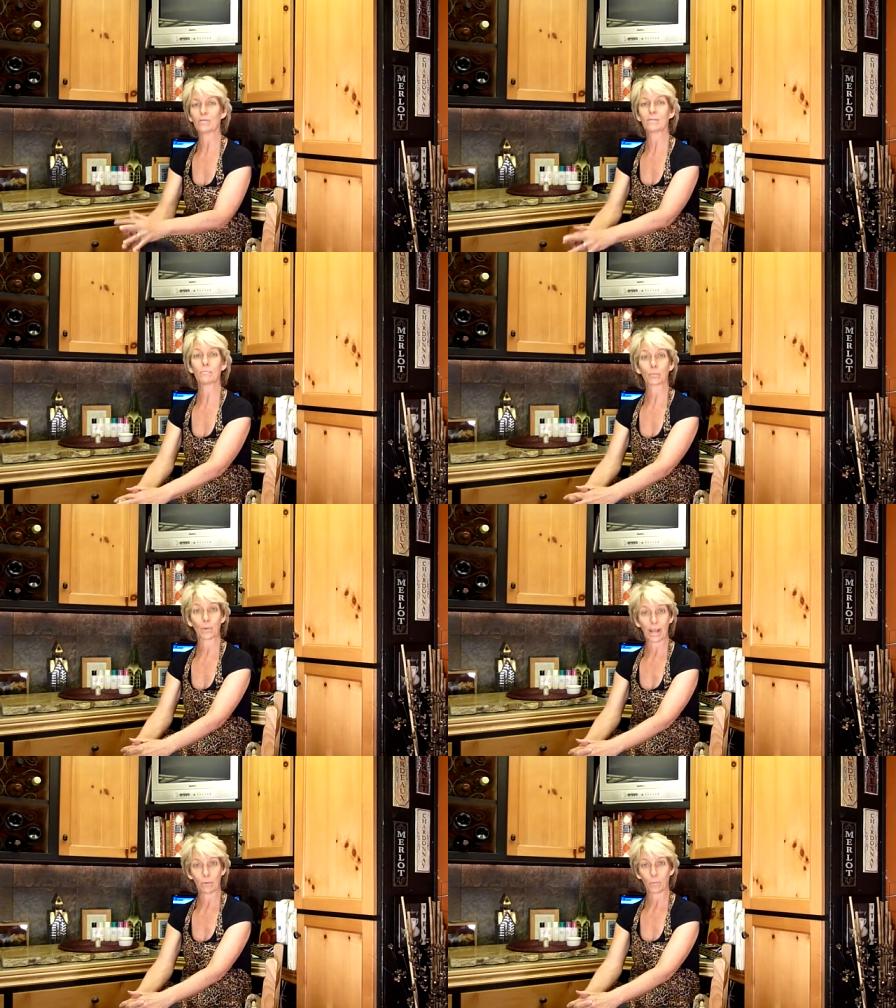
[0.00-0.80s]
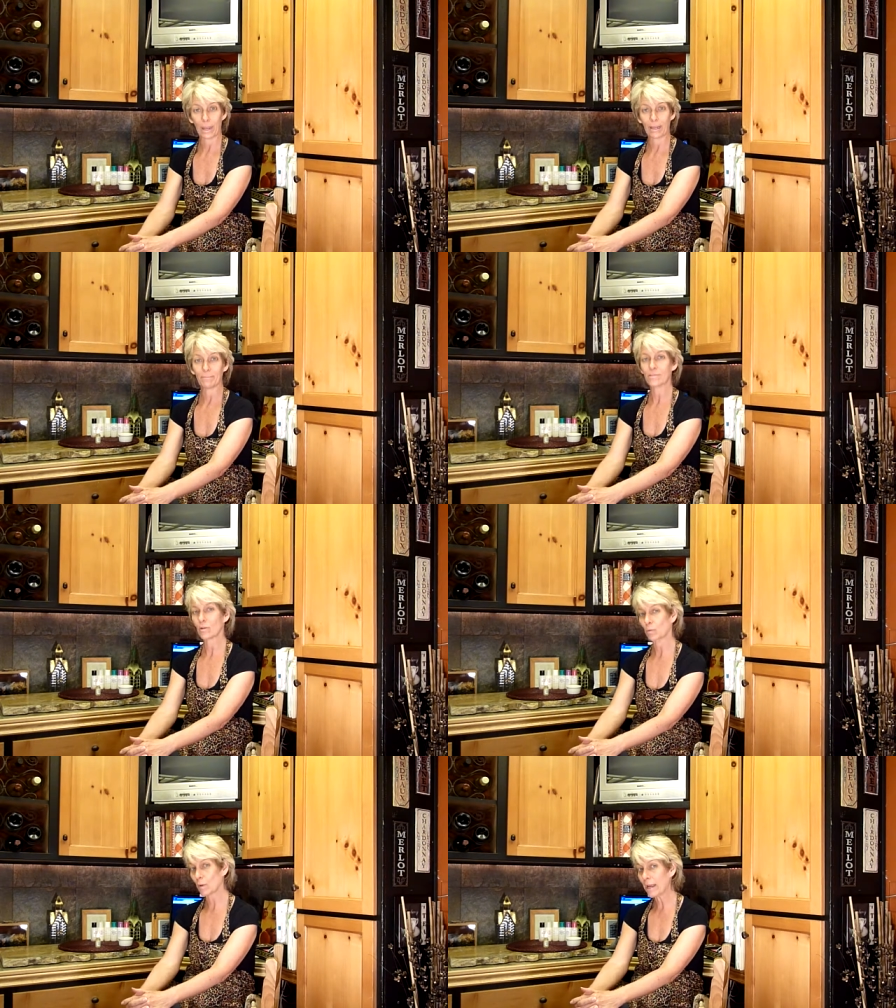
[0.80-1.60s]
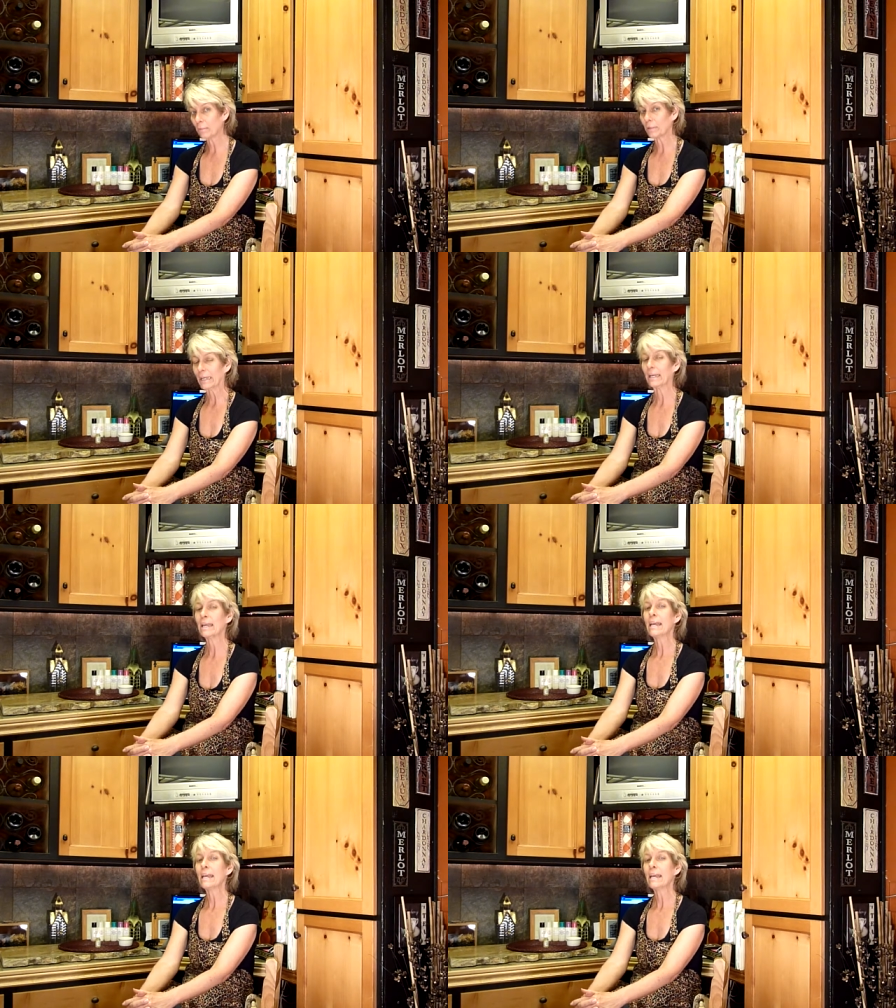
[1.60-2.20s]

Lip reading: them the right way. So the right way